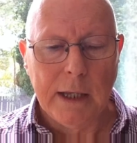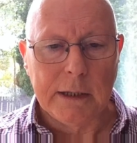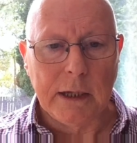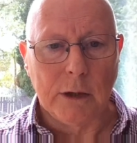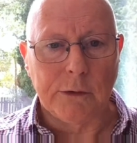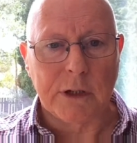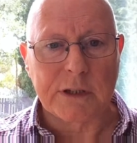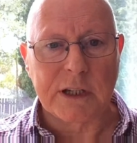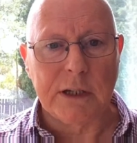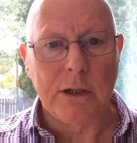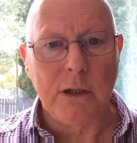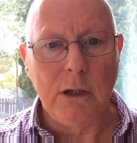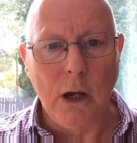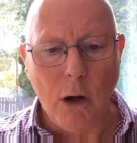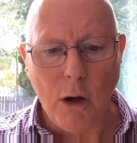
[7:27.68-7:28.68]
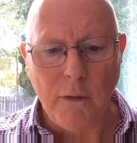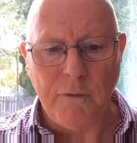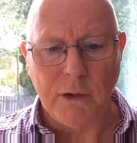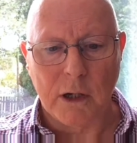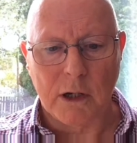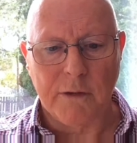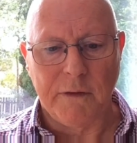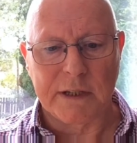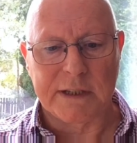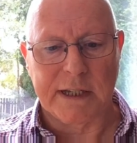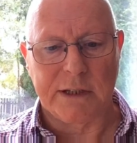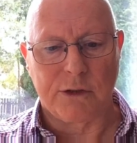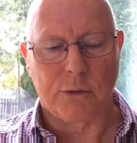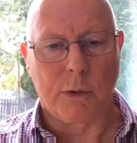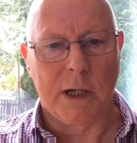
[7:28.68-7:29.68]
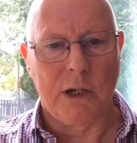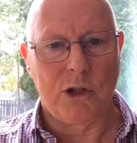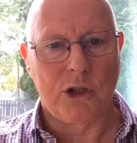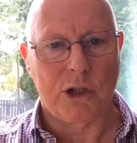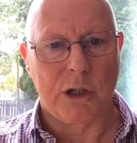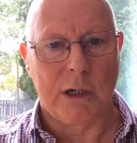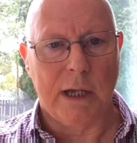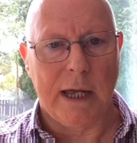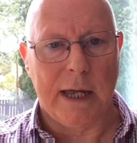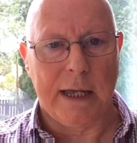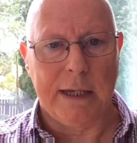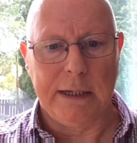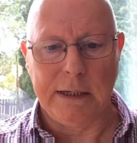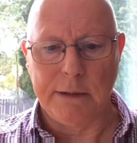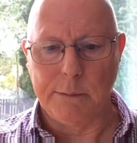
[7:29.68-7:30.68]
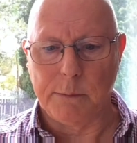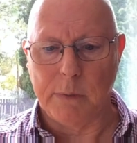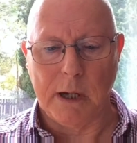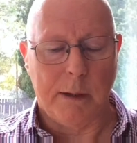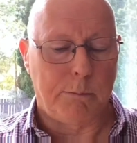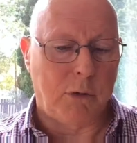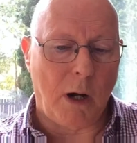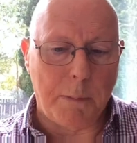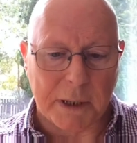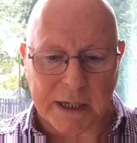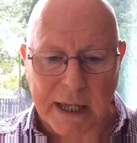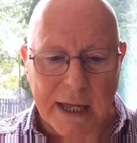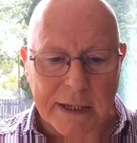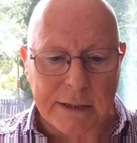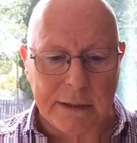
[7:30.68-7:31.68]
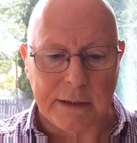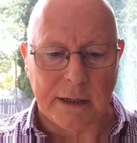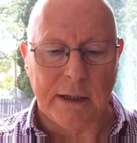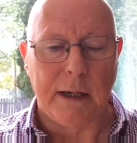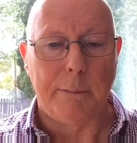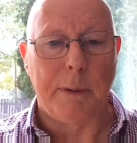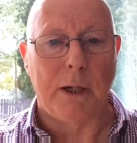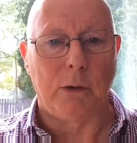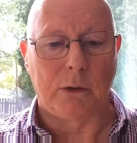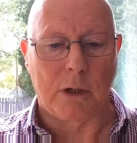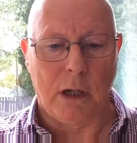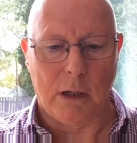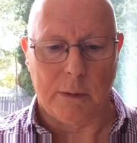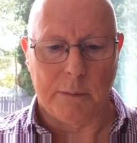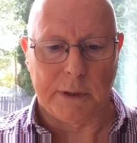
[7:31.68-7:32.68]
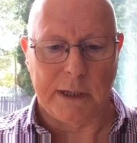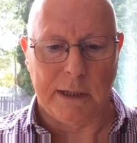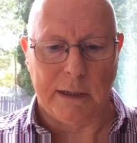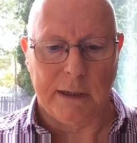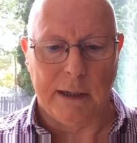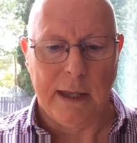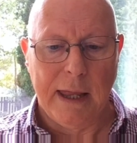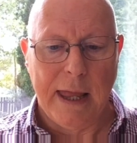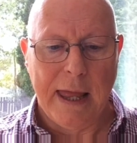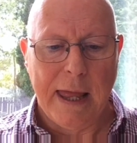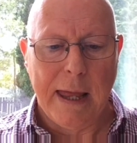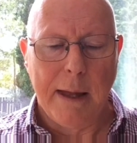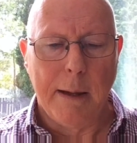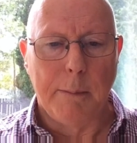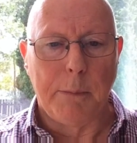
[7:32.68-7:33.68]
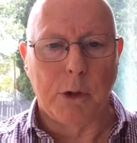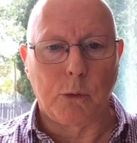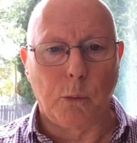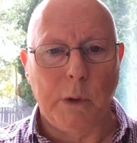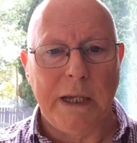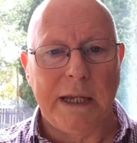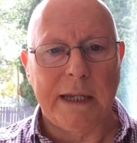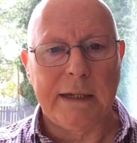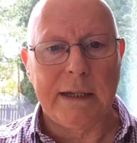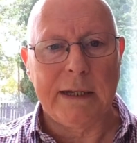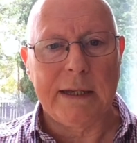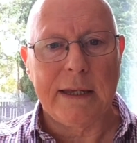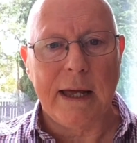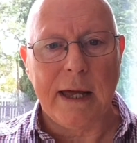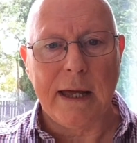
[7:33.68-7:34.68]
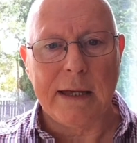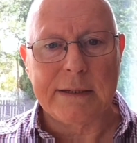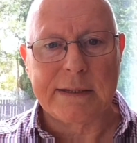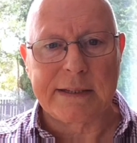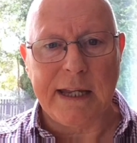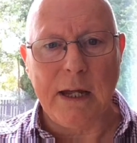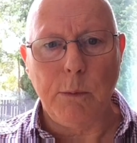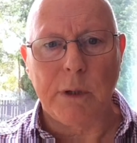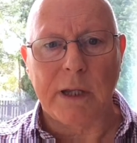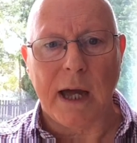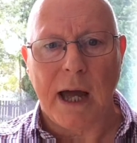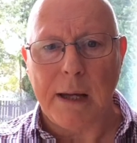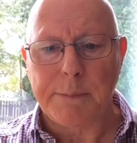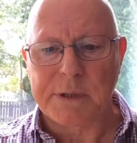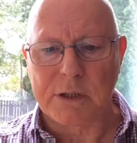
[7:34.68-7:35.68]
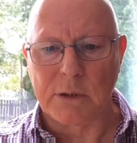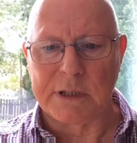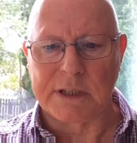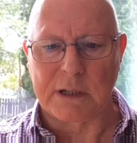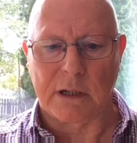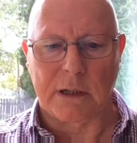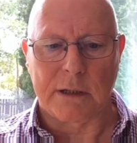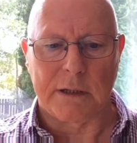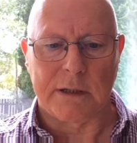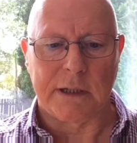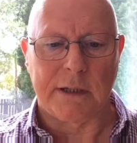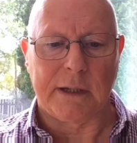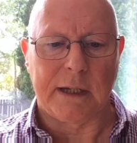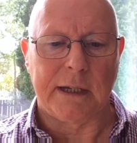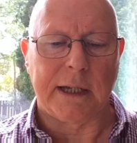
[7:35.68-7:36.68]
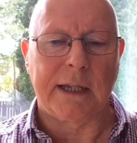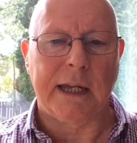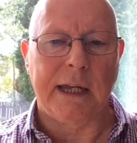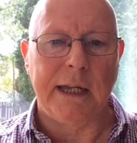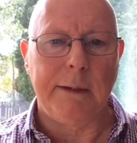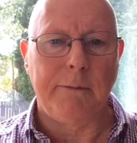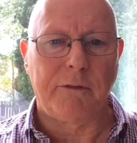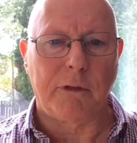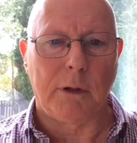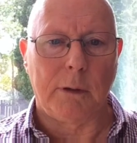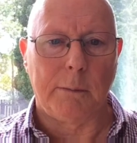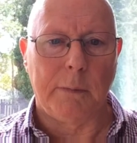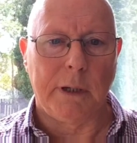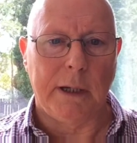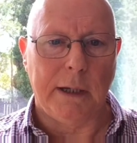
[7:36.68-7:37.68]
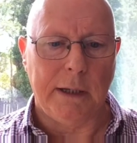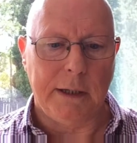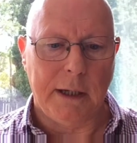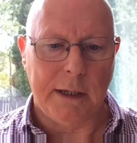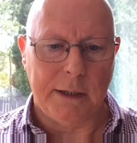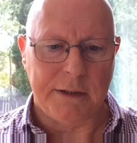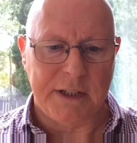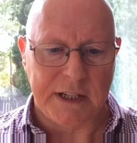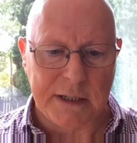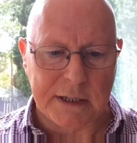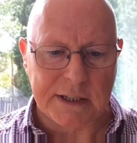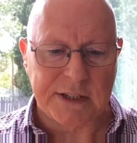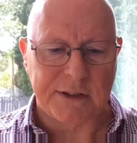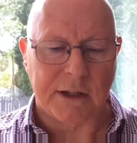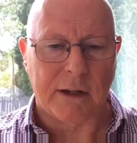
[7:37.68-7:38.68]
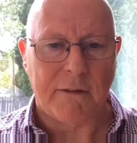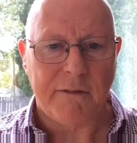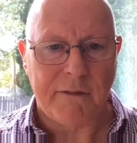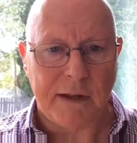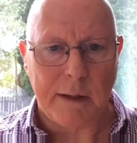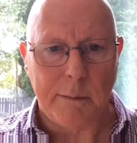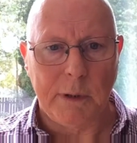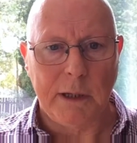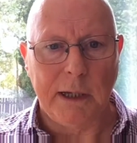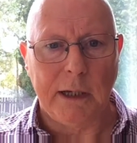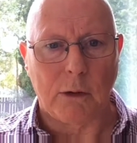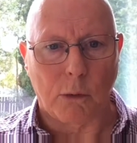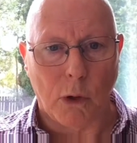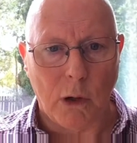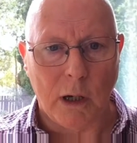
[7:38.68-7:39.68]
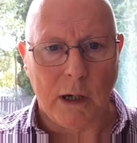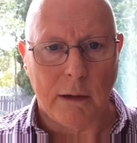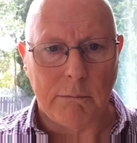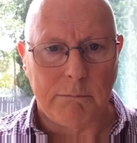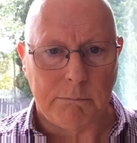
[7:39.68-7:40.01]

Now, there's an awful lot of exaggeration and propaganda about Columbkille, but we can say with absolute certainty that it came from a dynasty, a family, a royal